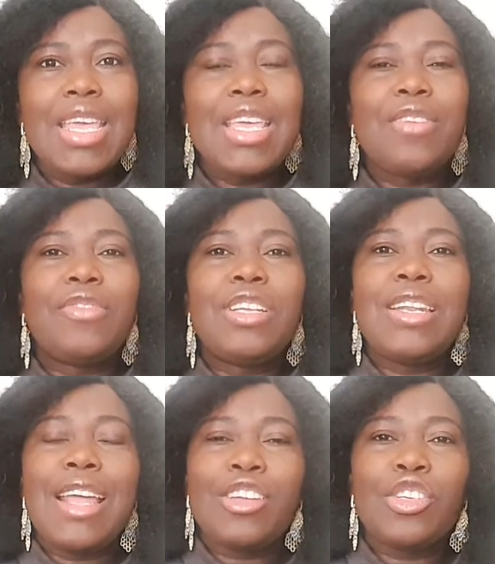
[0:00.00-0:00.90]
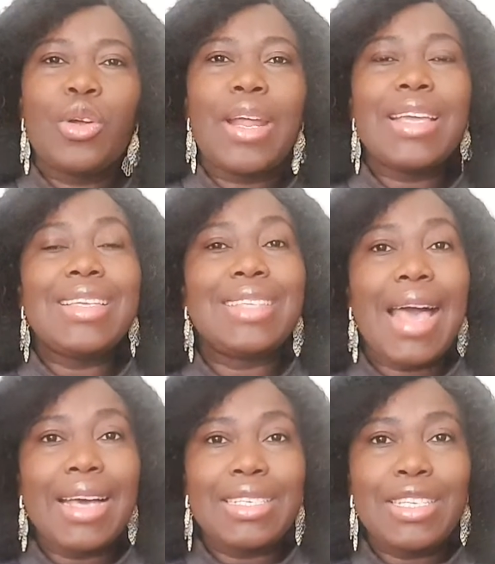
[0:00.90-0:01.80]
If the lecturer is
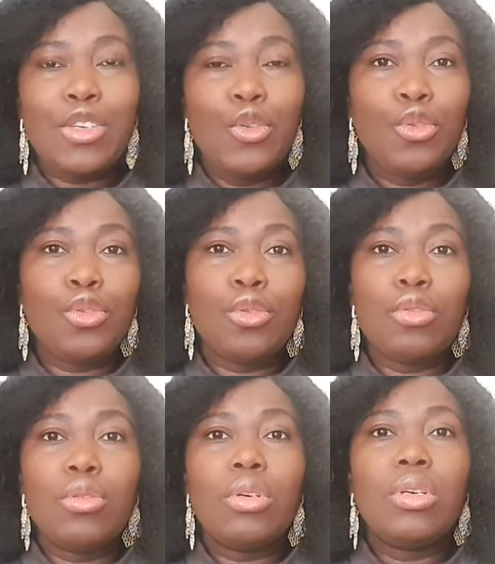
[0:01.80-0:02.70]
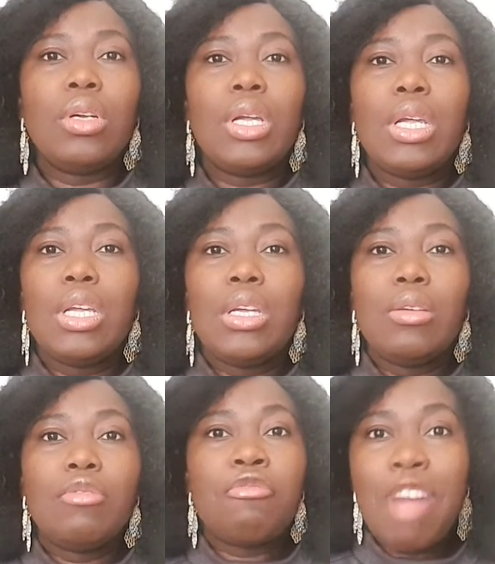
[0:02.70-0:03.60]
asking you to cook
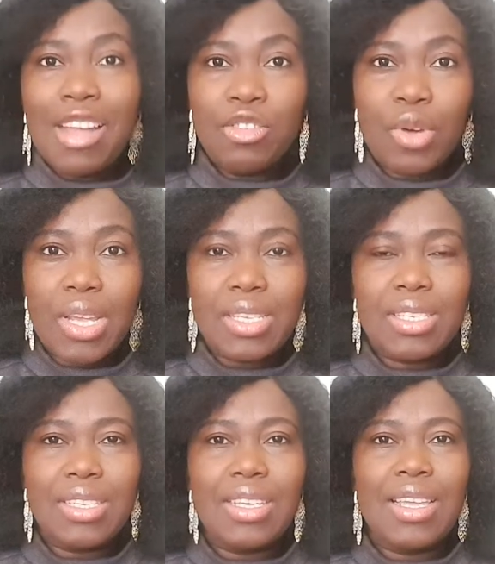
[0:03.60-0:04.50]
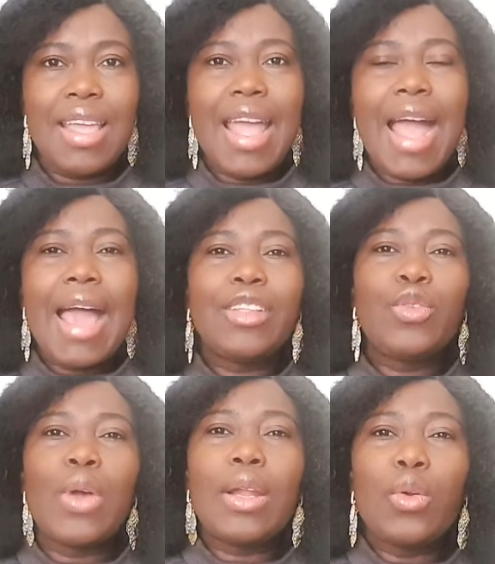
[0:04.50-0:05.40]
fried rice and
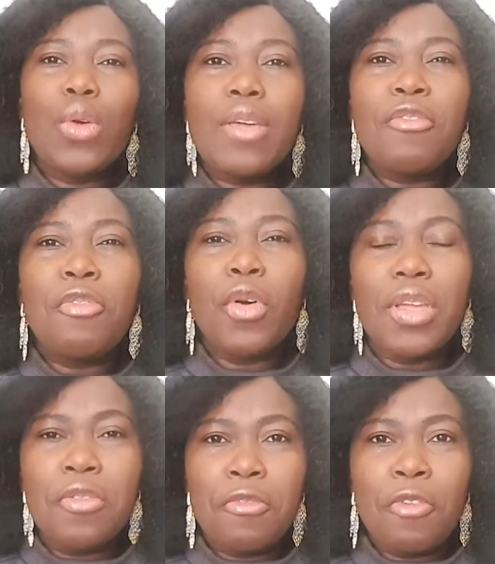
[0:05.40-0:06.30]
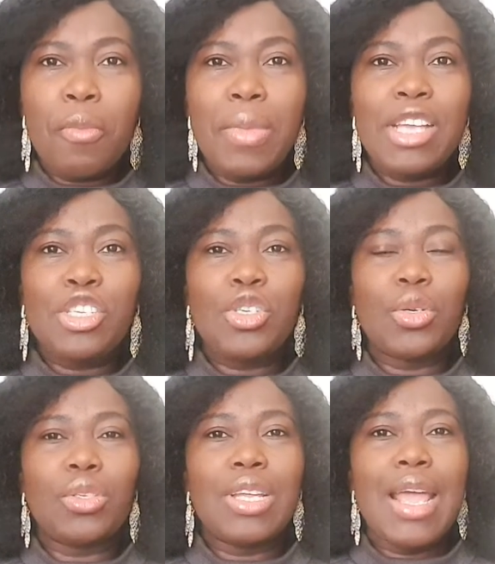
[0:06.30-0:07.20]
you are looking for
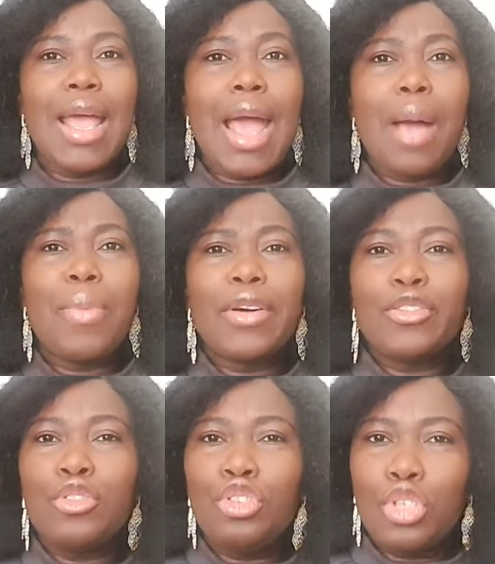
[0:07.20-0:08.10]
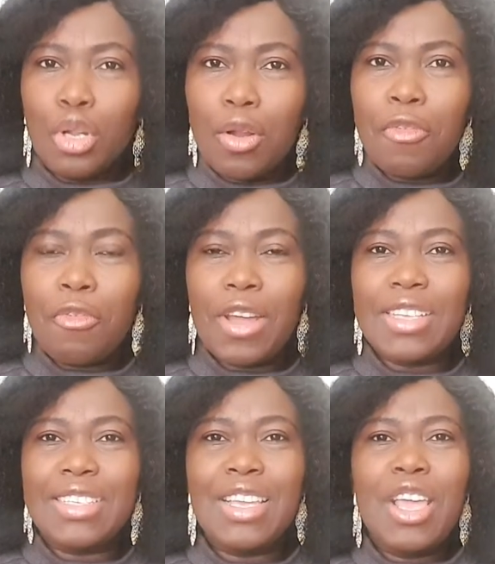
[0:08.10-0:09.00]
information about jollof
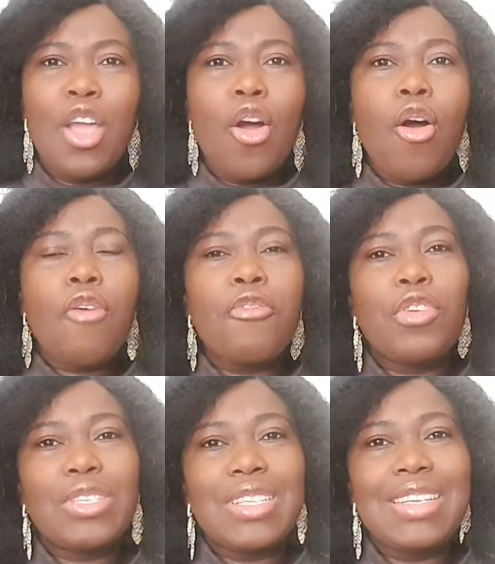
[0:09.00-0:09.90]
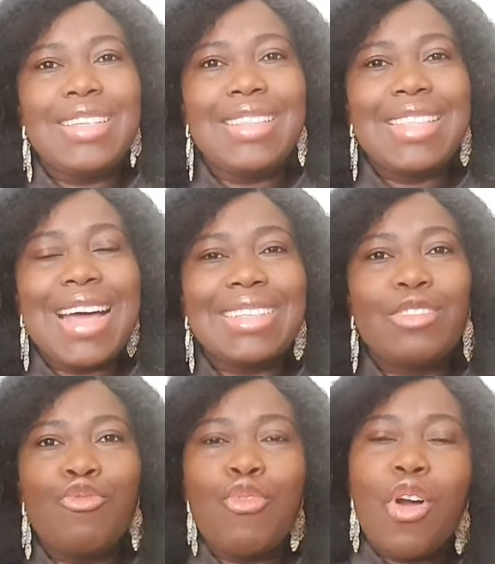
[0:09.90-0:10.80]
rice, obviously that
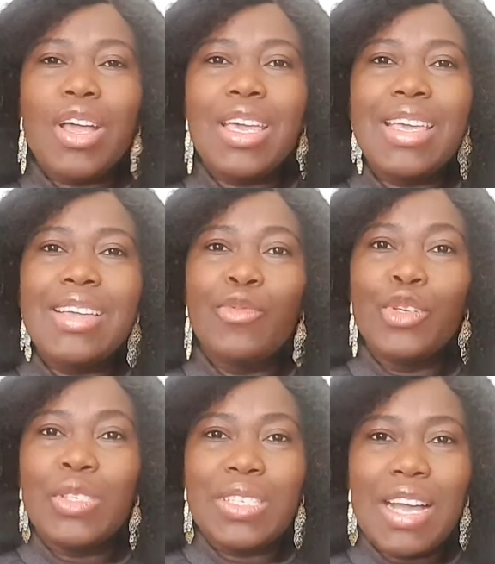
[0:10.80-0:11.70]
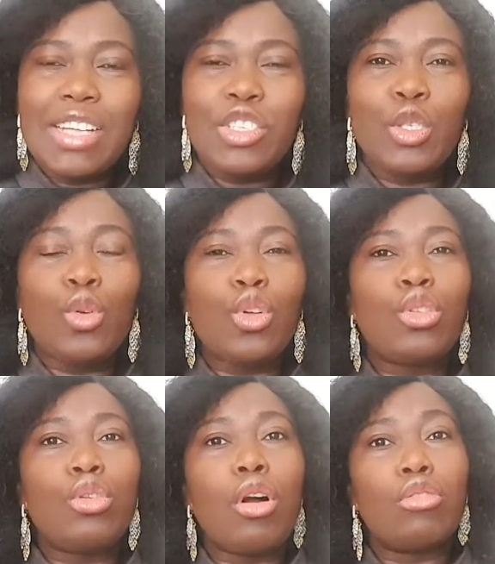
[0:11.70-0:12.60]
wrong research is
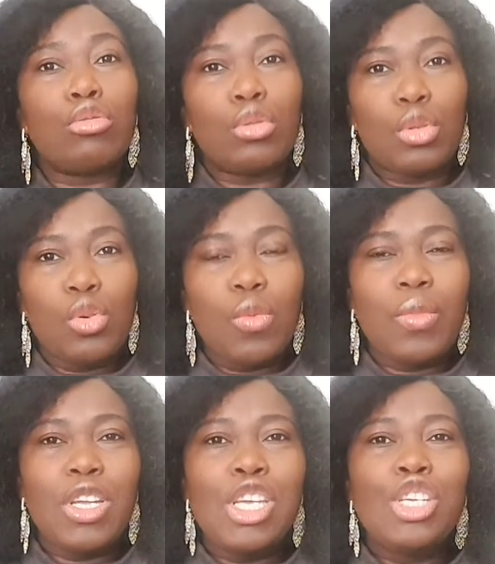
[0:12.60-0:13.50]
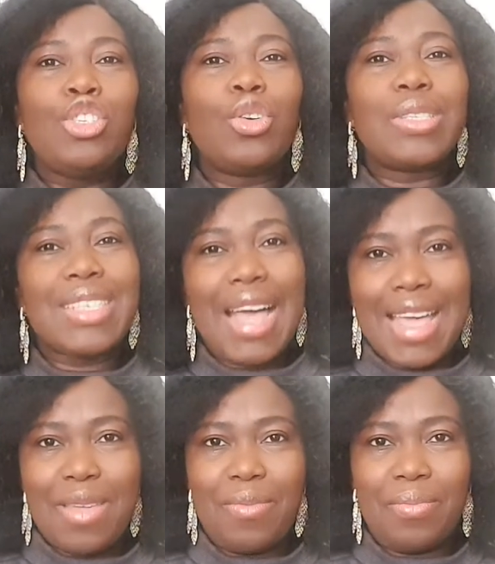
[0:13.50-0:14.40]
going to consume your
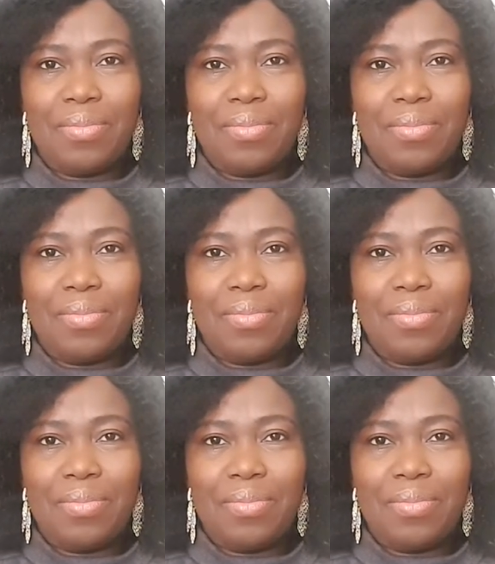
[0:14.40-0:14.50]
time.